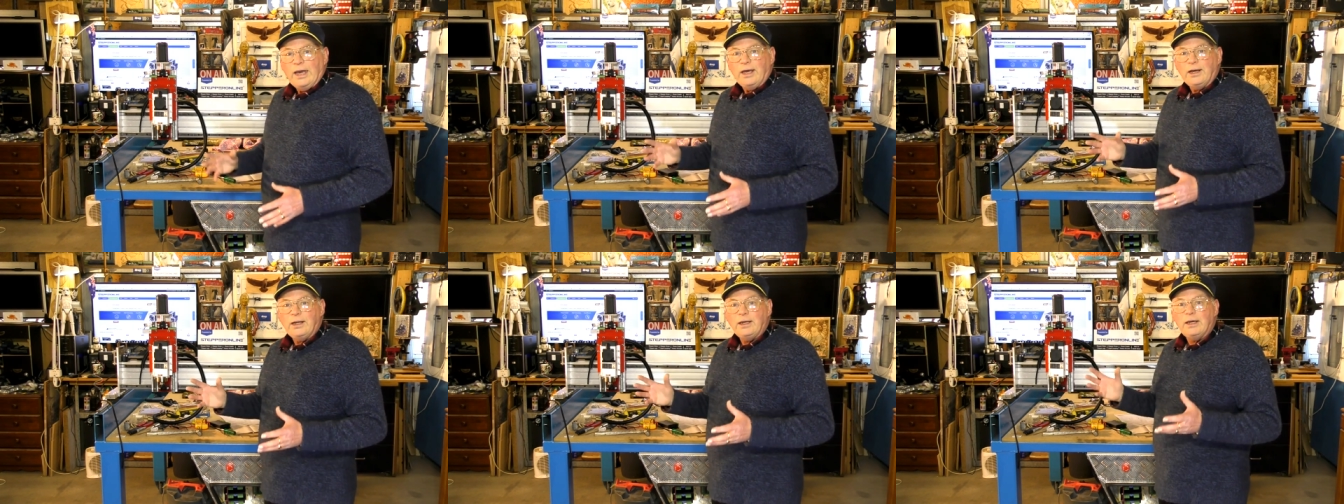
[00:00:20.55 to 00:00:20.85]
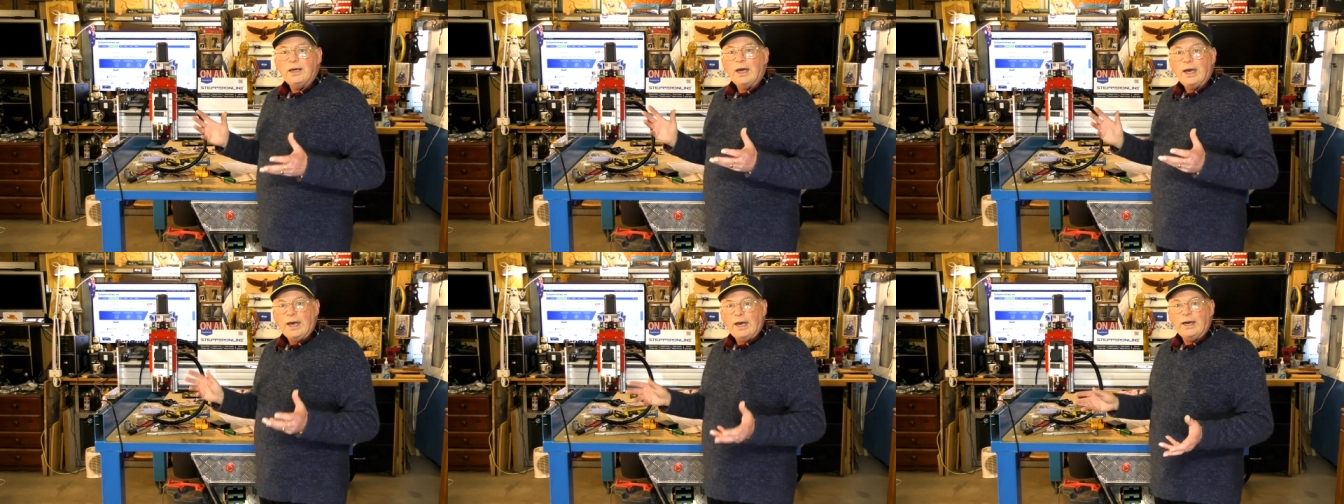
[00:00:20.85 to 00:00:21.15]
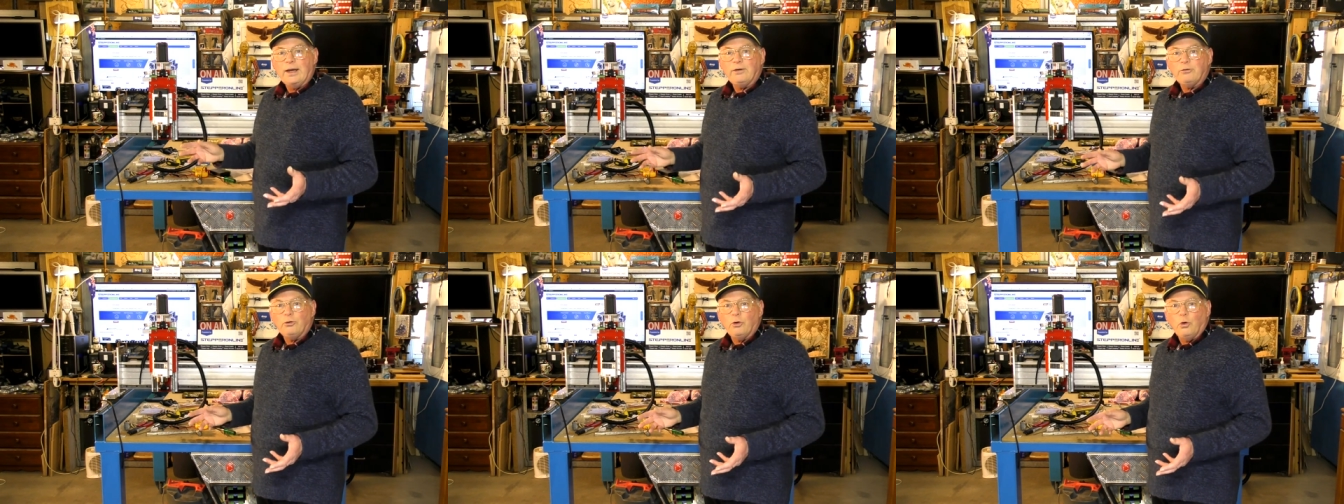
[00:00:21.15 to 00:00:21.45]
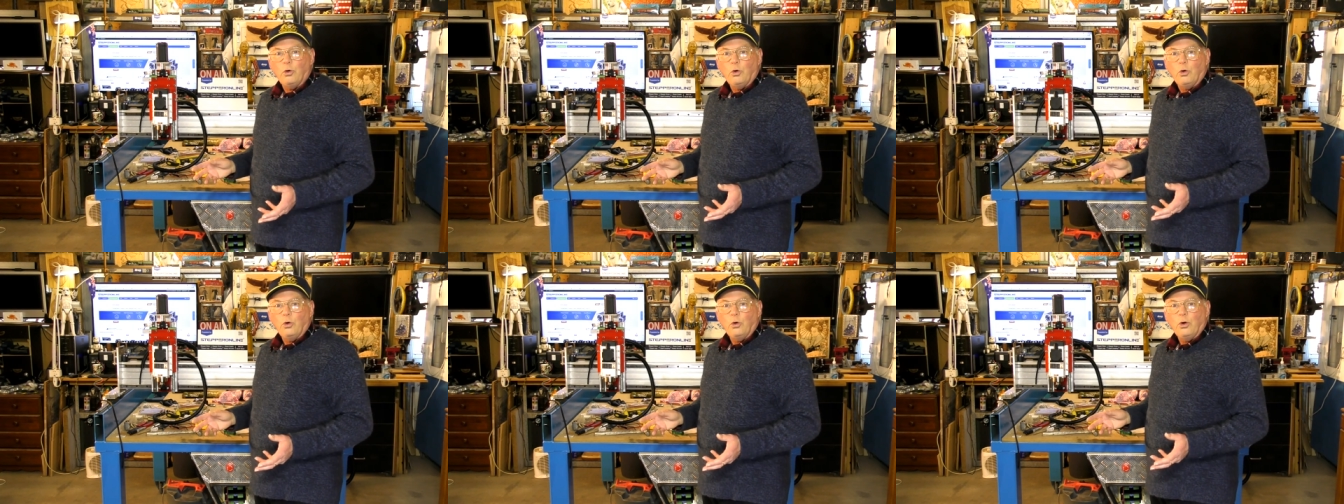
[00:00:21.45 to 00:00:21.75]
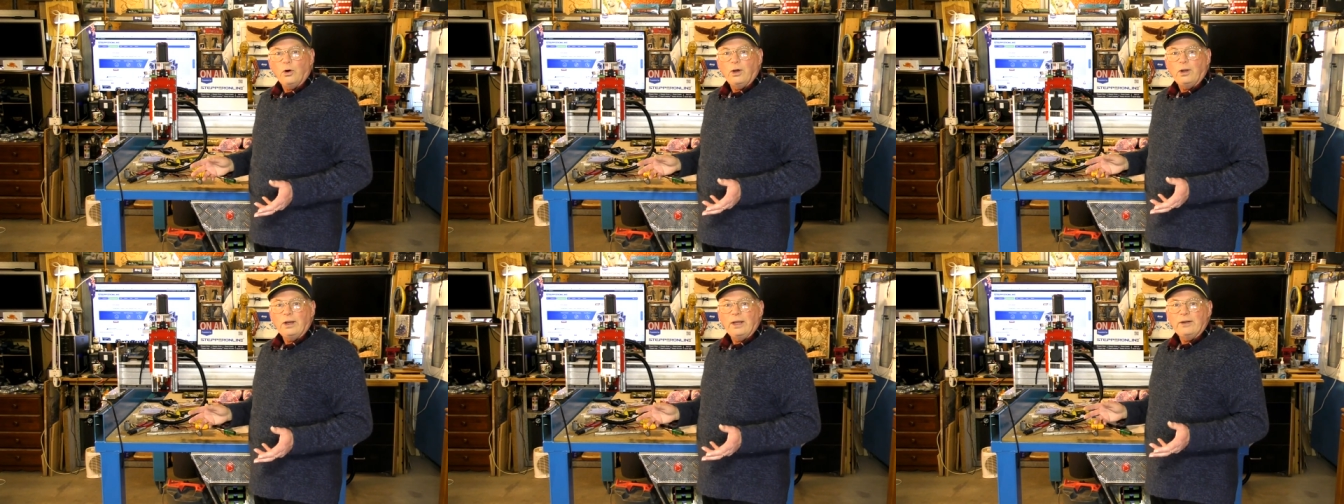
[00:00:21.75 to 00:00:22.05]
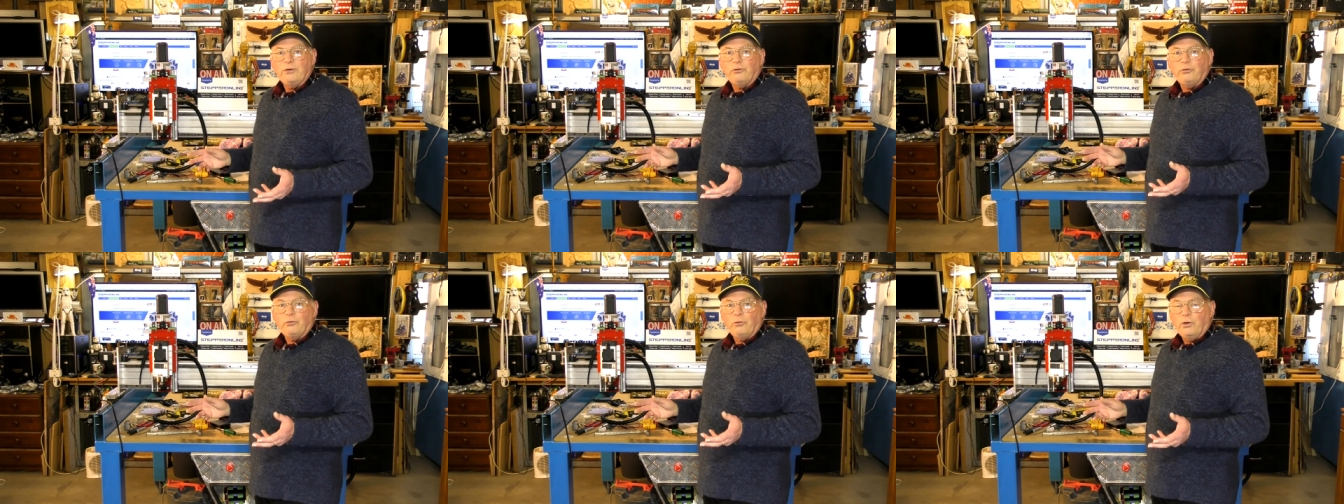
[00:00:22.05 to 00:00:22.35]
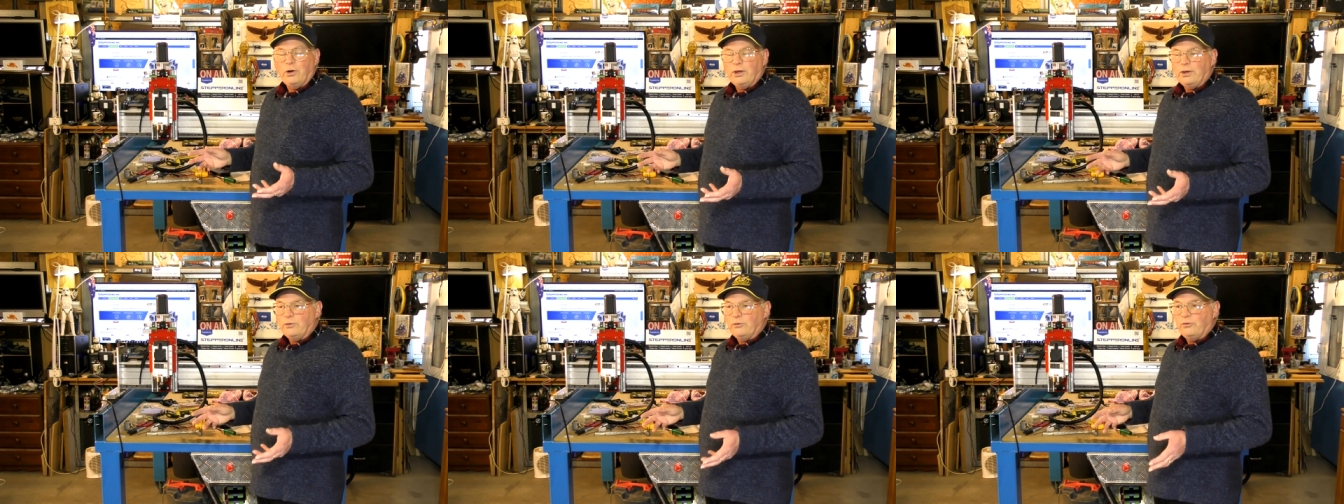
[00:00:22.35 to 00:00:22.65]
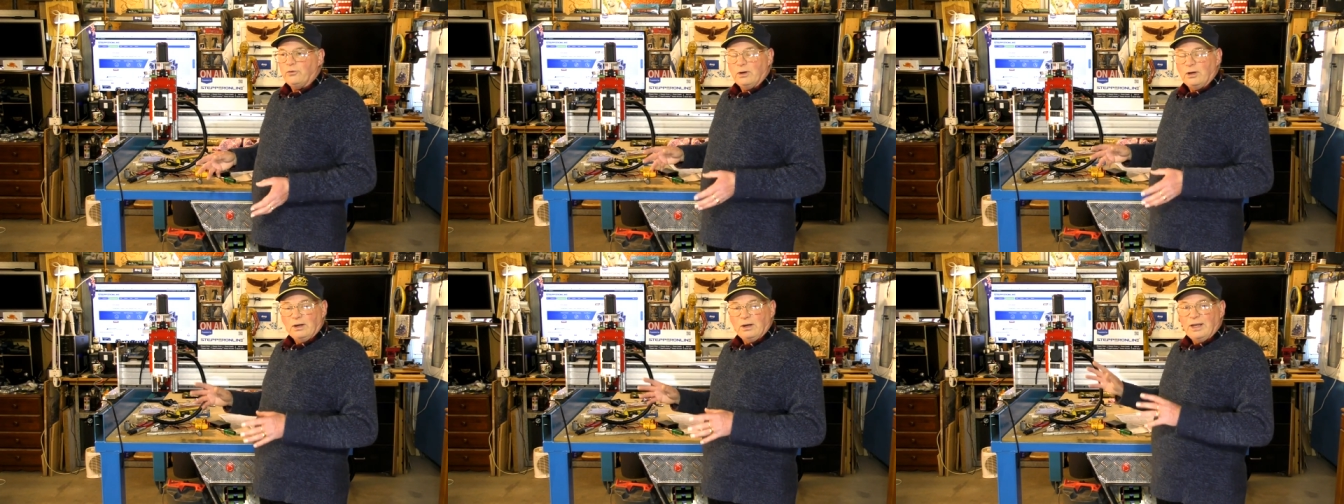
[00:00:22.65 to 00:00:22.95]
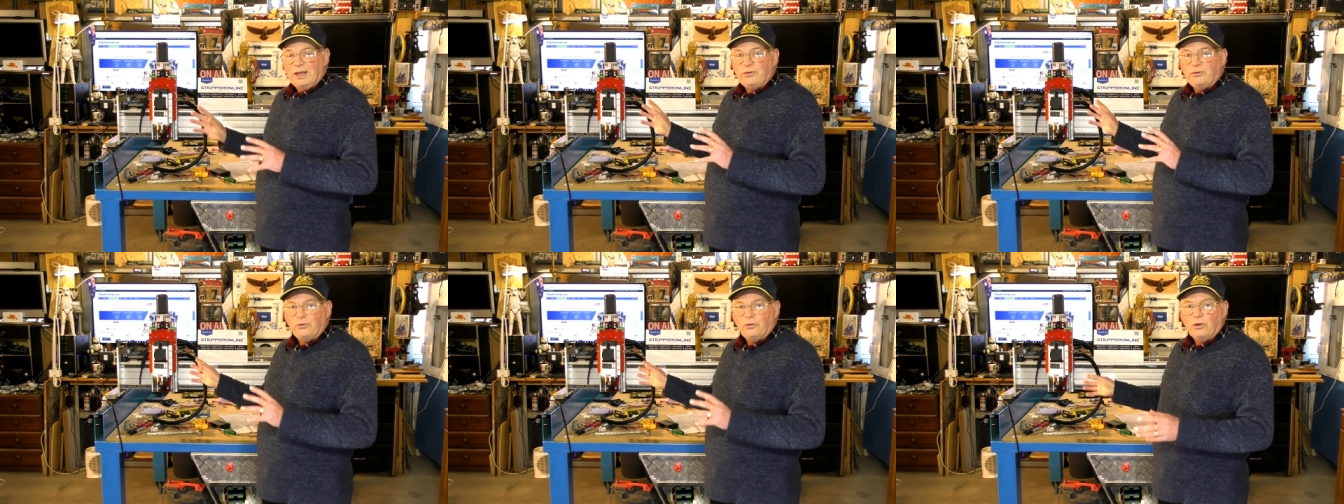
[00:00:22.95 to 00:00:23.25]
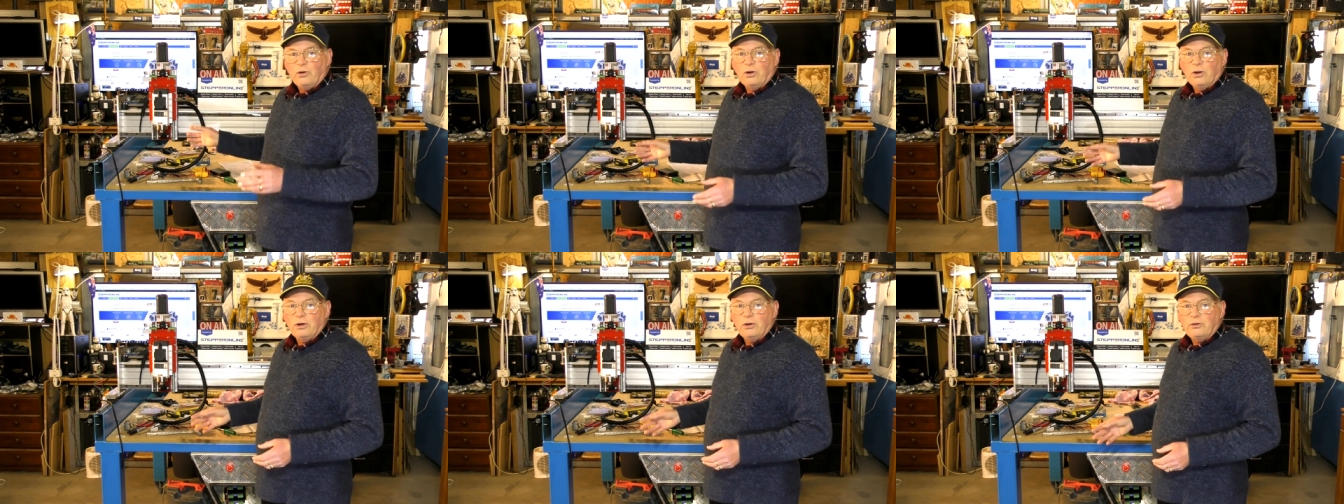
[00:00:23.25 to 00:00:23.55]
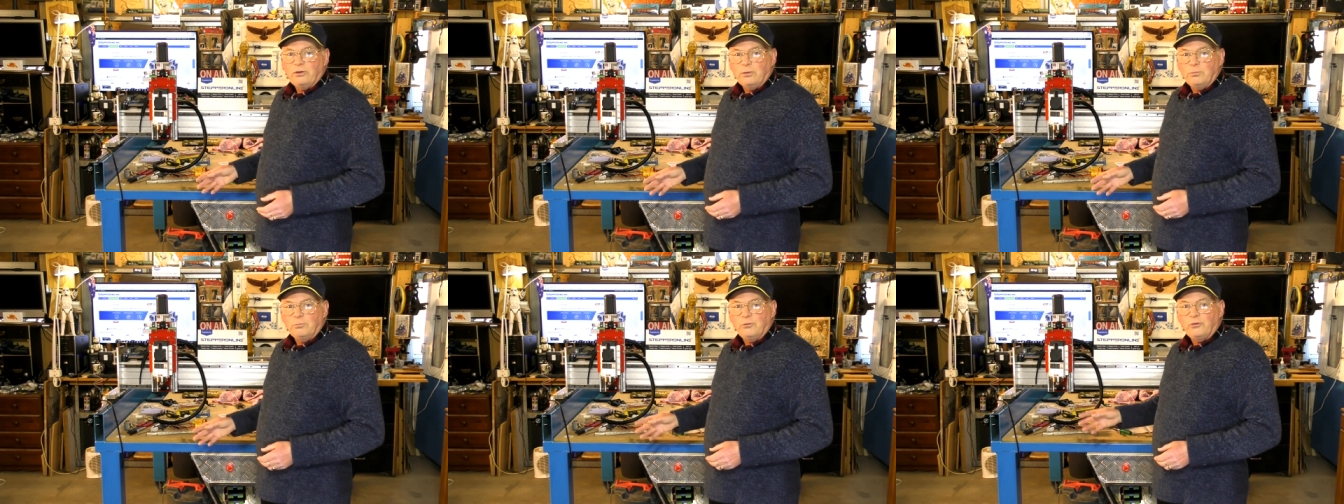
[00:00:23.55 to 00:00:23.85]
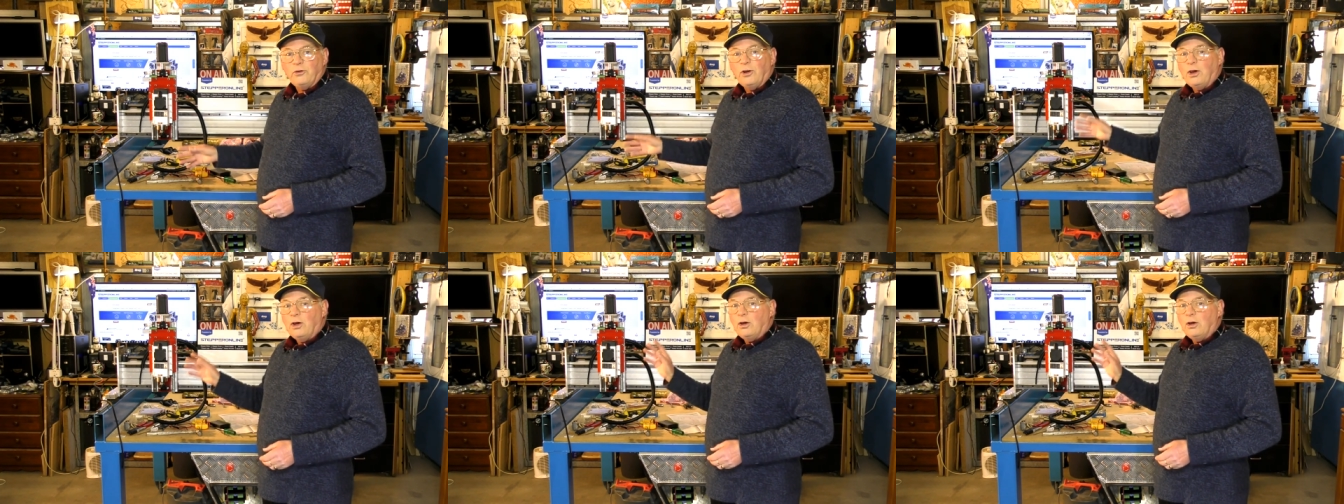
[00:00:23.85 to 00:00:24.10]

any hardcore electronics and electrical items